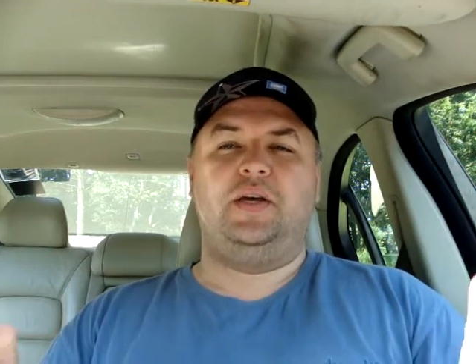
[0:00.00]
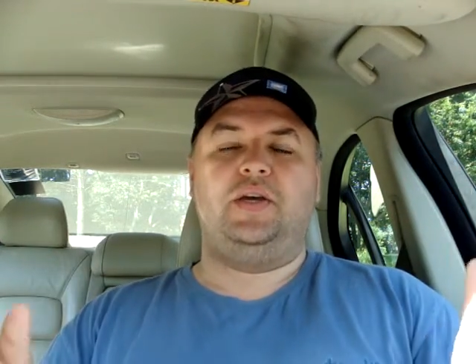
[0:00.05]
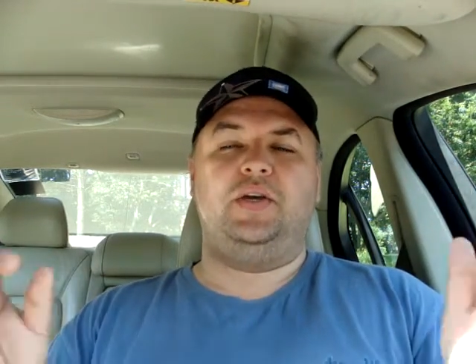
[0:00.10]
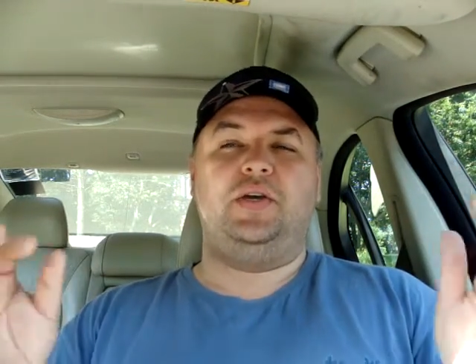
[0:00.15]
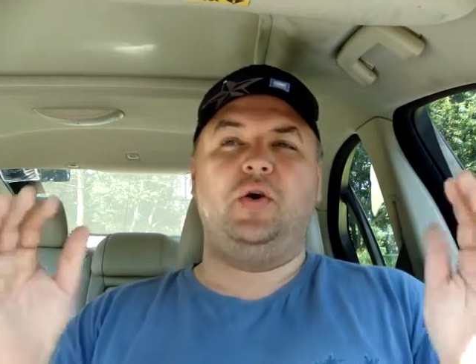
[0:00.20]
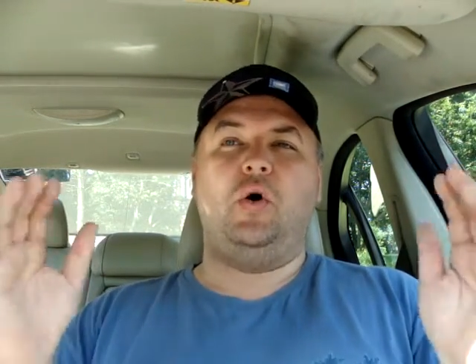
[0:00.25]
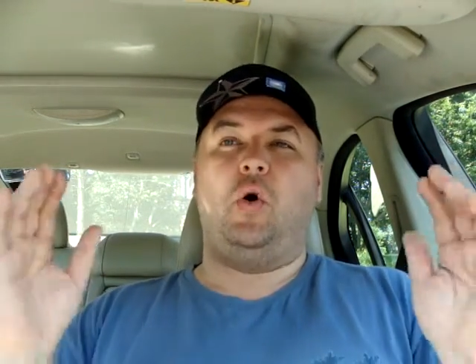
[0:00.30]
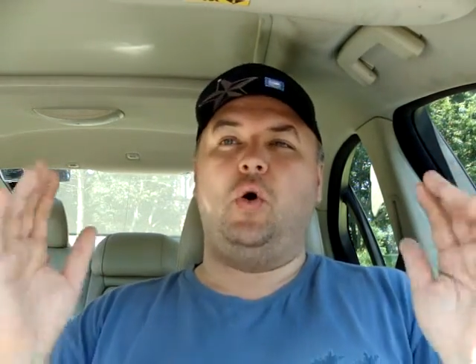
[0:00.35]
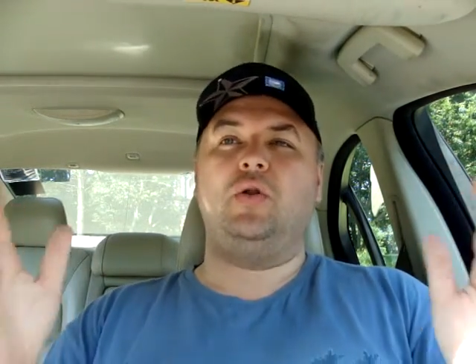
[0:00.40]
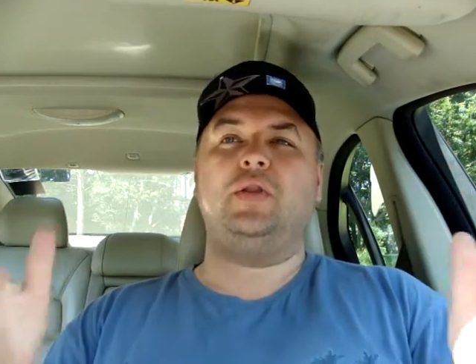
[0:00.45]

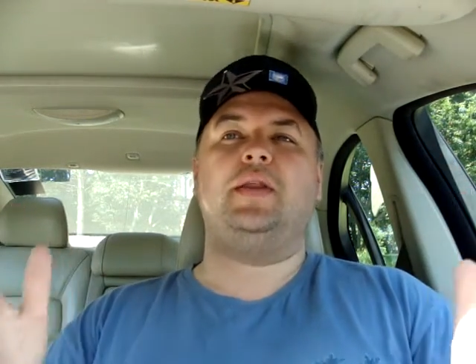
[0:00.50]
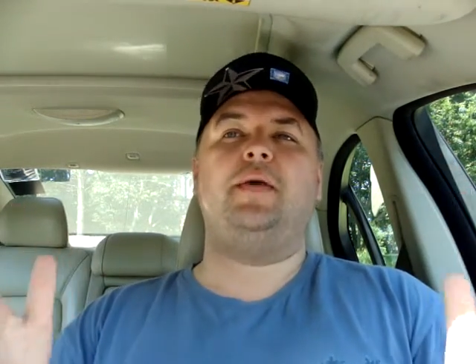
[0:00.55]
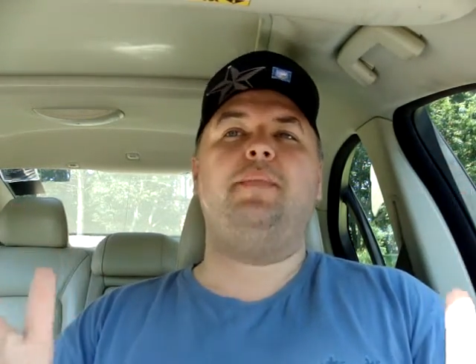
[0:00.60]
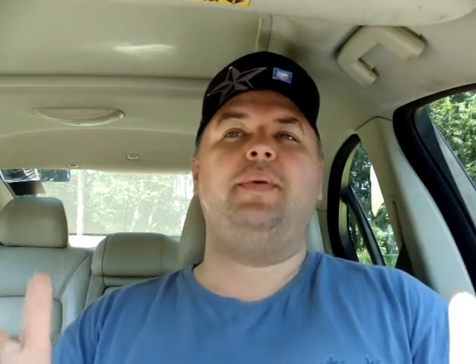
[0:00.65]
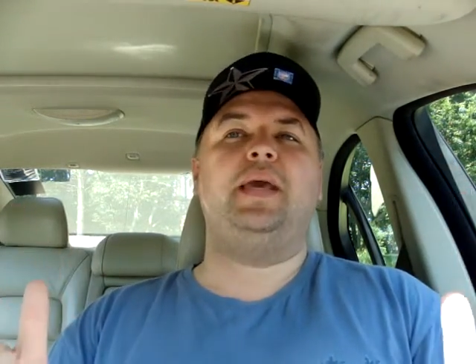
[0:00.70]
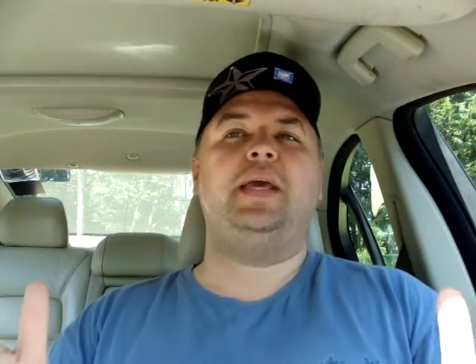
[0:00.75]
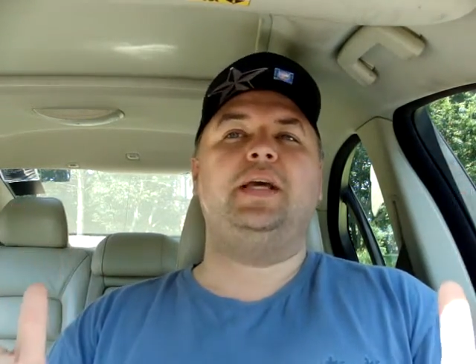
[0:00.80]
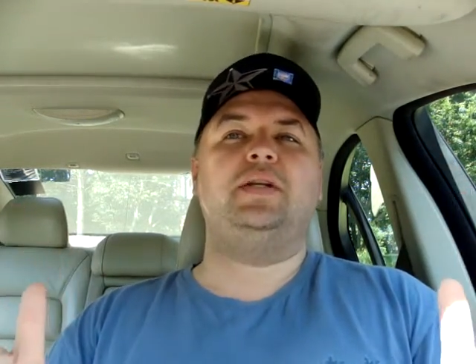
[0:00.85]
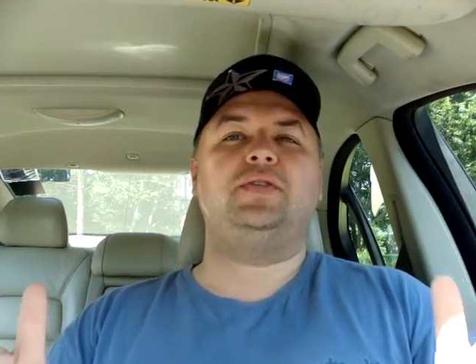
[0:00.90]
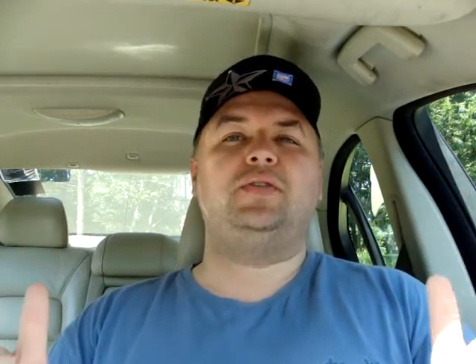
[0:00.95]
You only
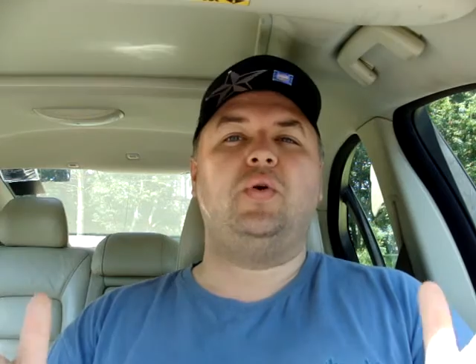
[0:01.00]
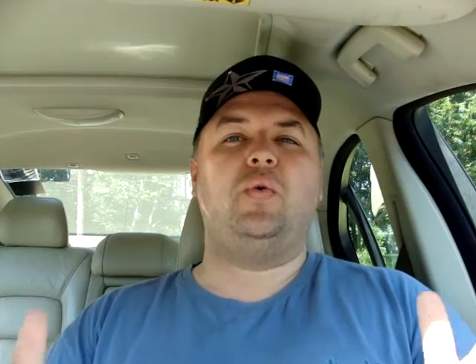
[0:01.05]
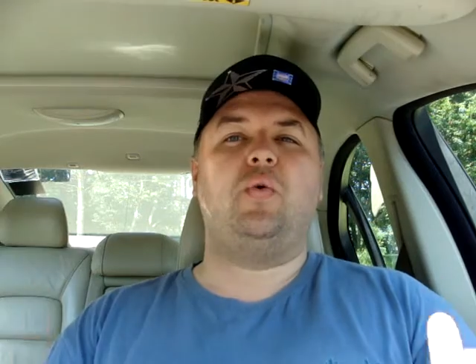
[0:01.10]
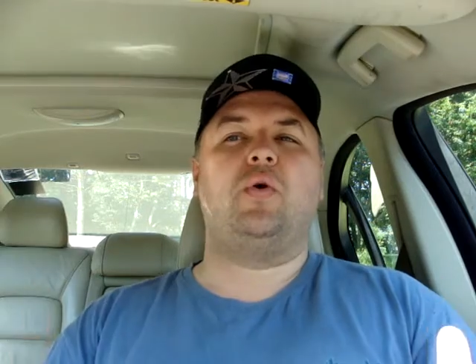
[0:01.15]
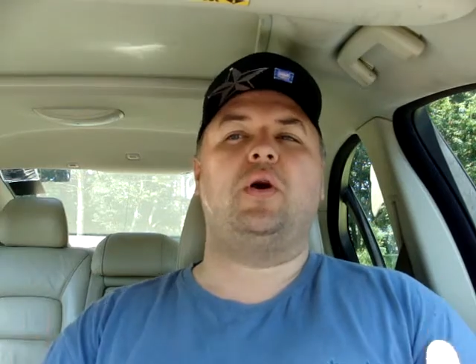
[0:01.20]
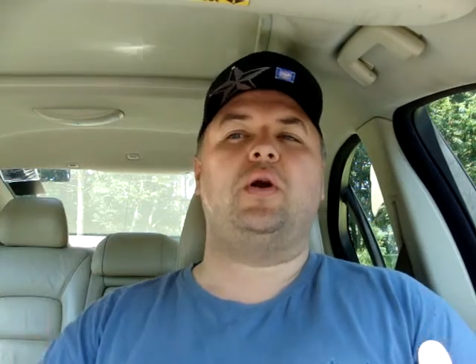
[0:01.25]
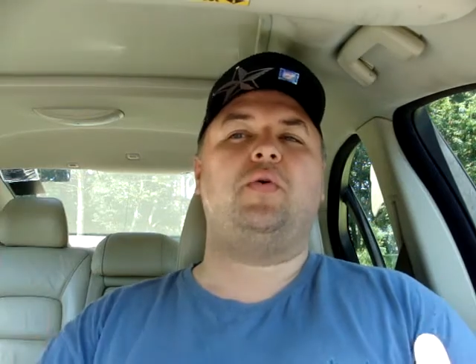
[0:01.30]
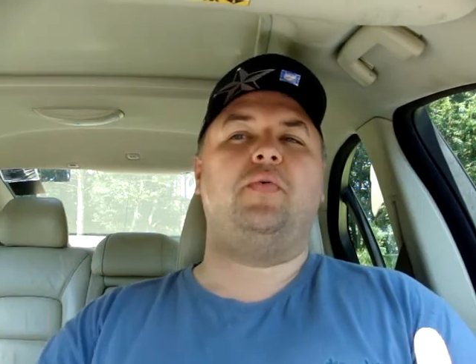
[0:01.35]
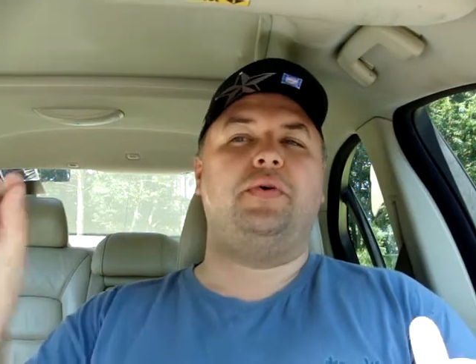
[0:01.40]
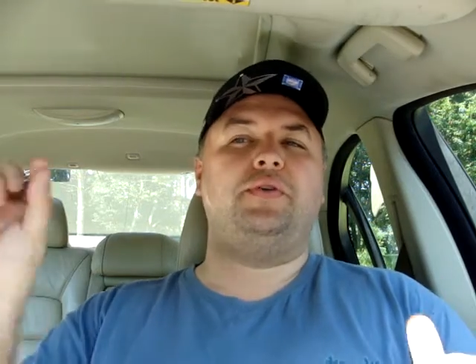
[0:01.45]
begin to
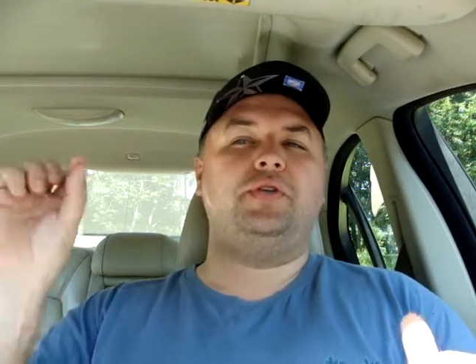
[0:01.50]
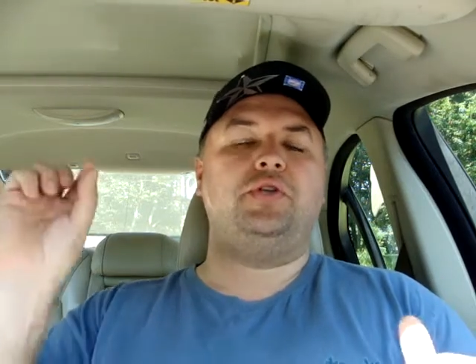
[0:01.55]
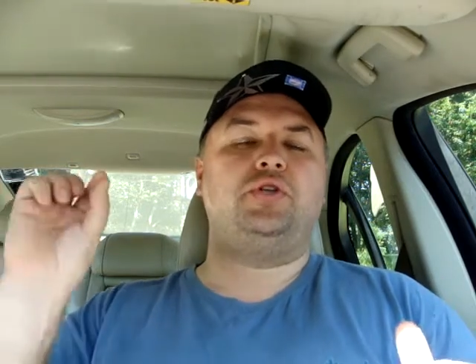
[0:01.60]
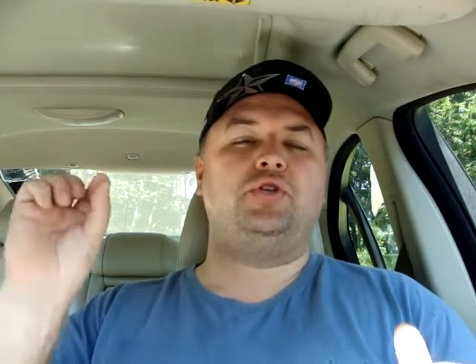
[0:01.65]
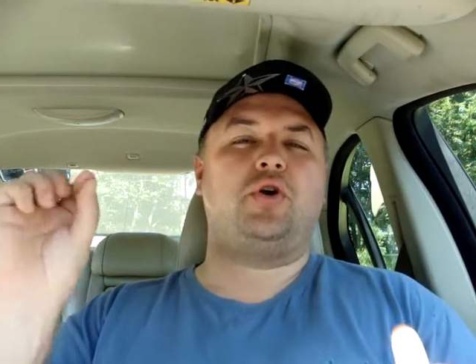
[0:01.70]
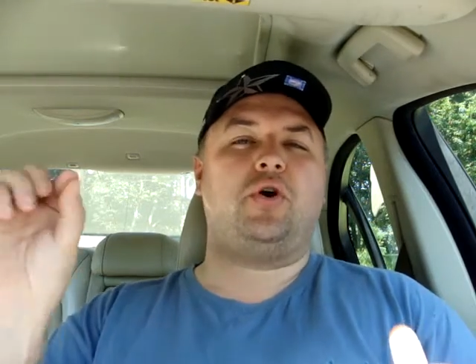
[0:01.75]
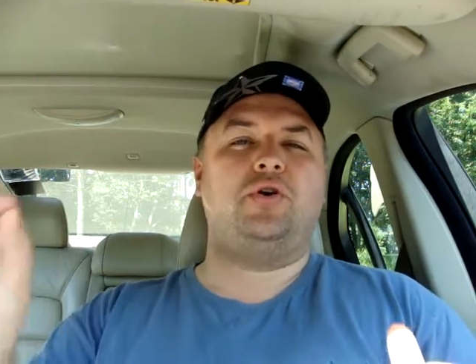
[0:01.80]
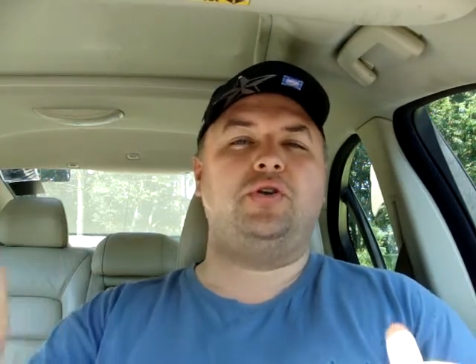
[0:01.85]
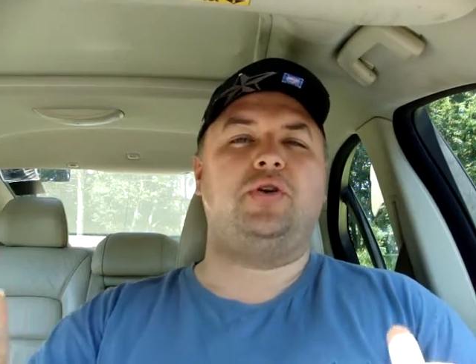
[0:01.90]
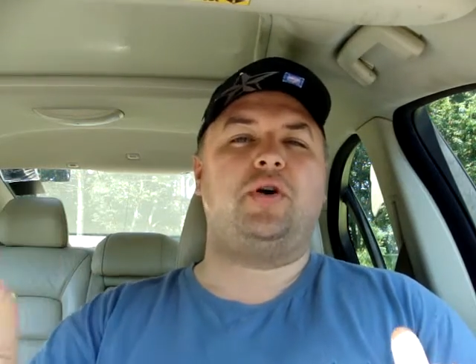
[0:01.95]
work when you
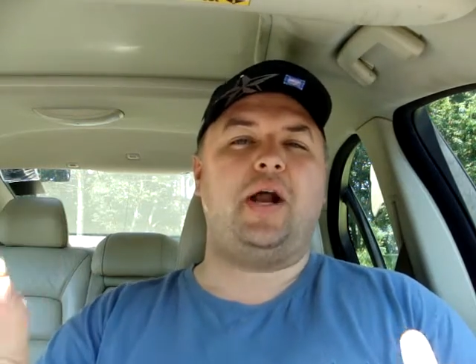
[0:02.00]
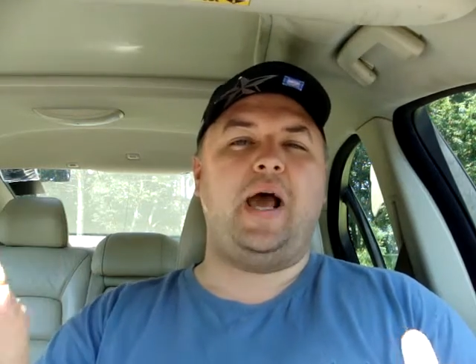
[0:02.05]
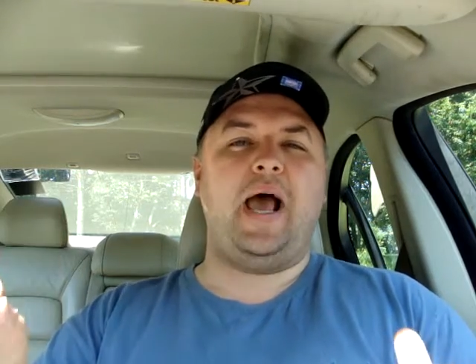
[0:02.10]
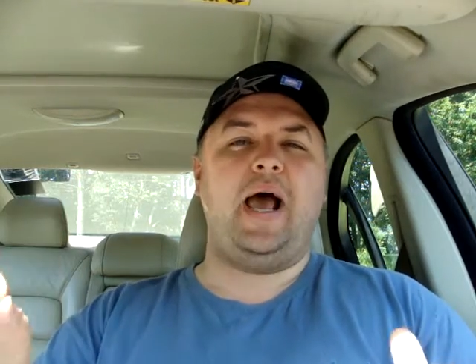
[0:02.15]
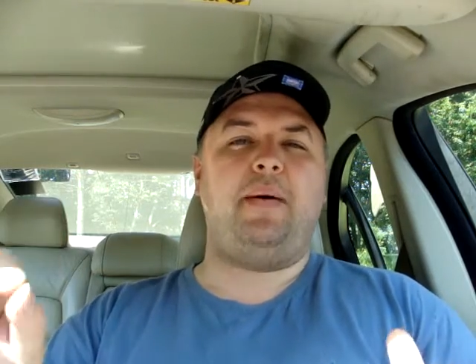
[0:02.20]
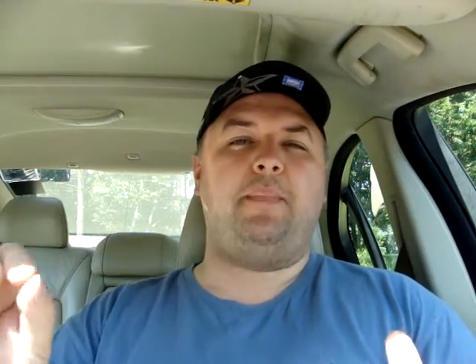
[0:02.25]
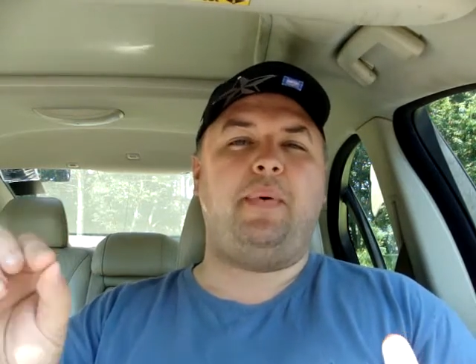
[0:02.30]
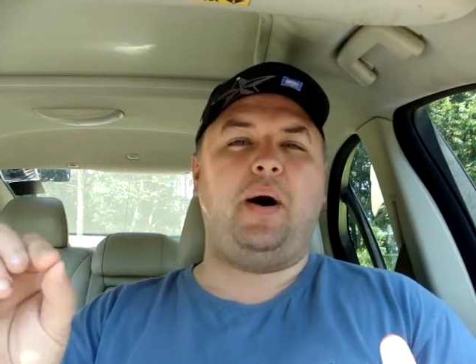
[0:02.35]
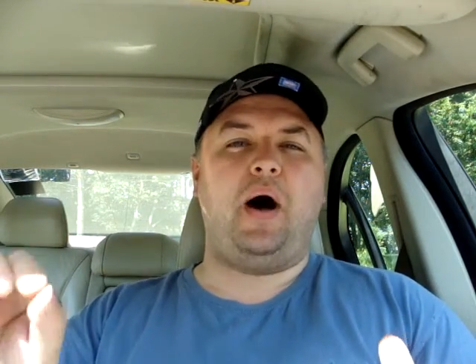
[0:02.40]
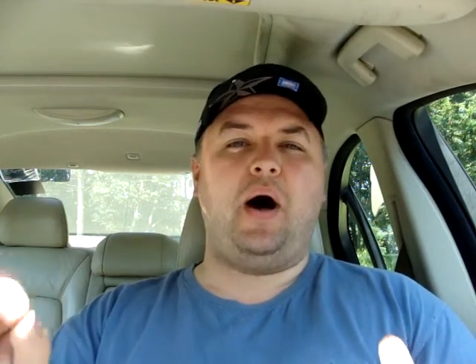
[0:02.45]
turn your
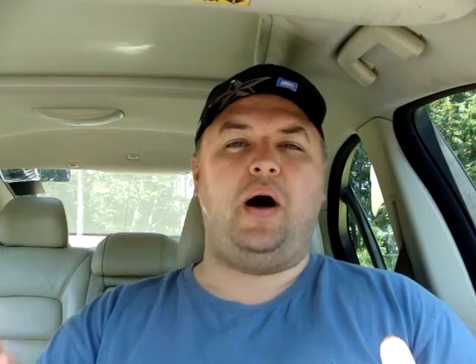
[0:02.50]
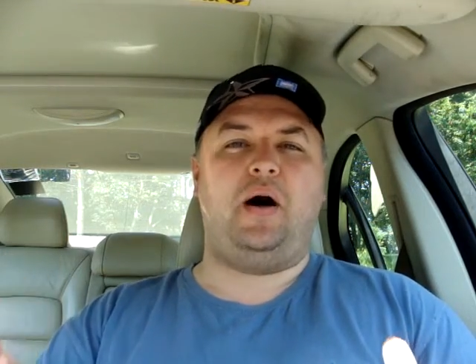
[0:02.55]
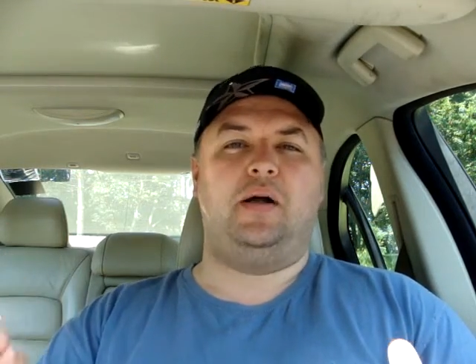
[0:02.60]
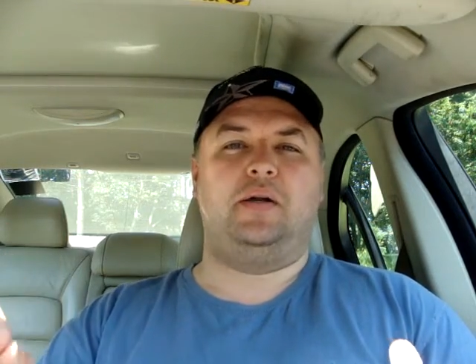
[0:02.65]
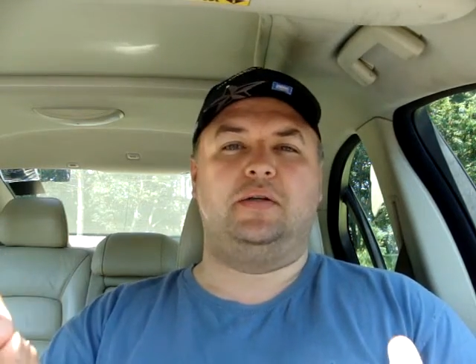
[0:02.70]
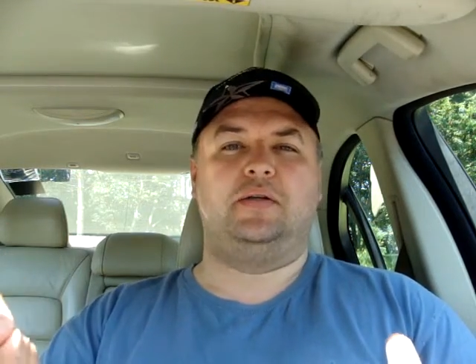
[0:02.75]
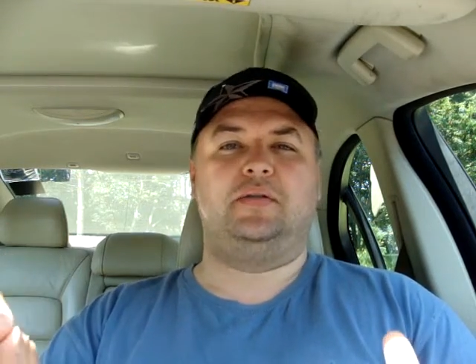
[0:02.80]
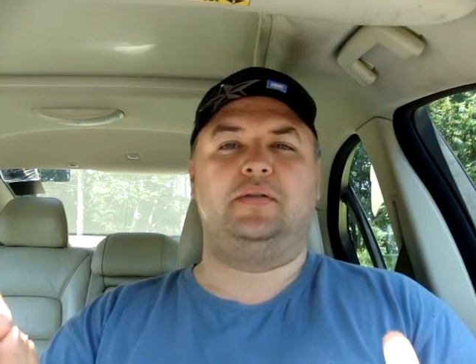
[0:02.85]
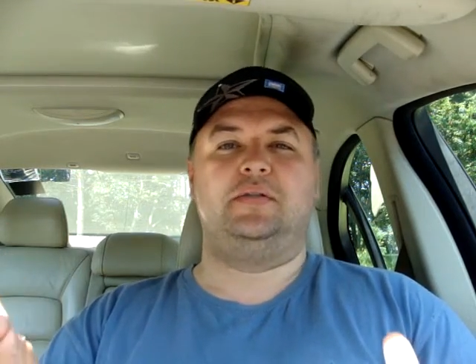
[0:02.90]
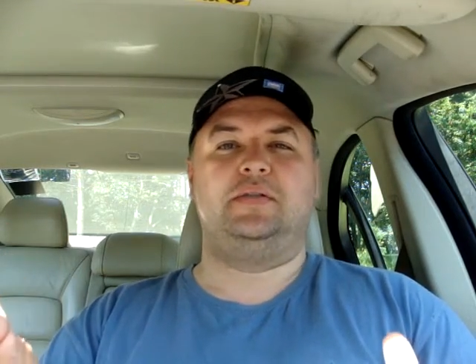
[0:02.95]
app on.